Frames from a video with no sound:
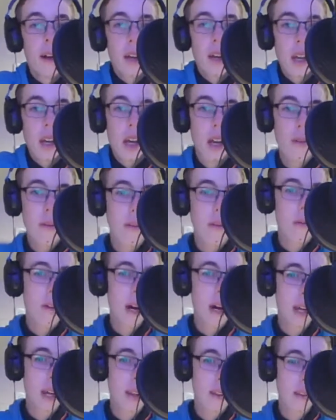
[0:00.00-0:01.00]
human
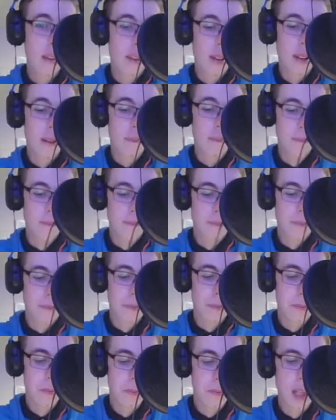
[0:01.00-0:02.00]
rights,
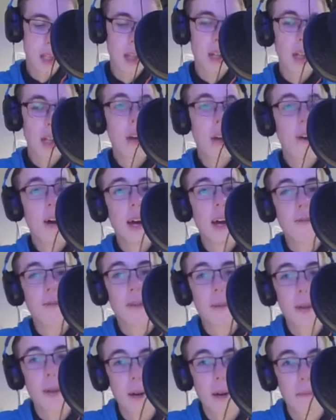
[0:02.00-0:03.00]
they're not
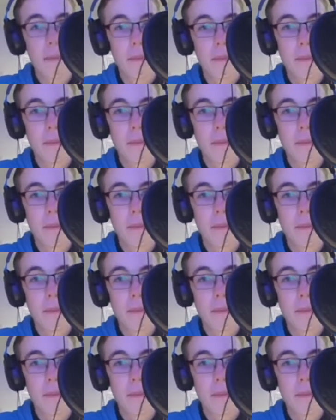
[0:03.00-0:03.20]
everywhere.